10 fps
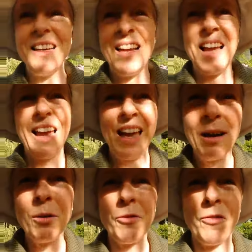
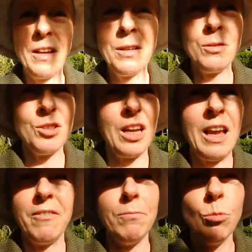how it feels to
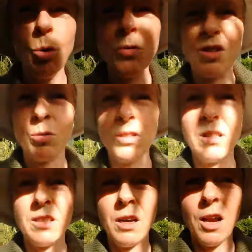have more
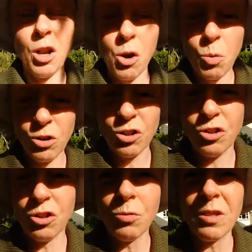resources than I know what to
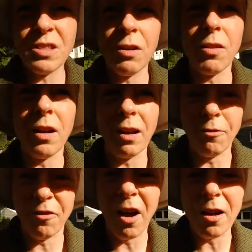do with so that I can
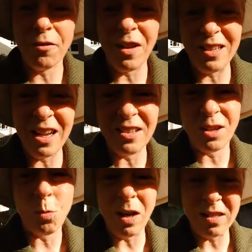find
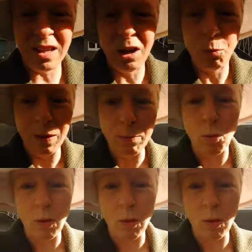fantastic ways to help people with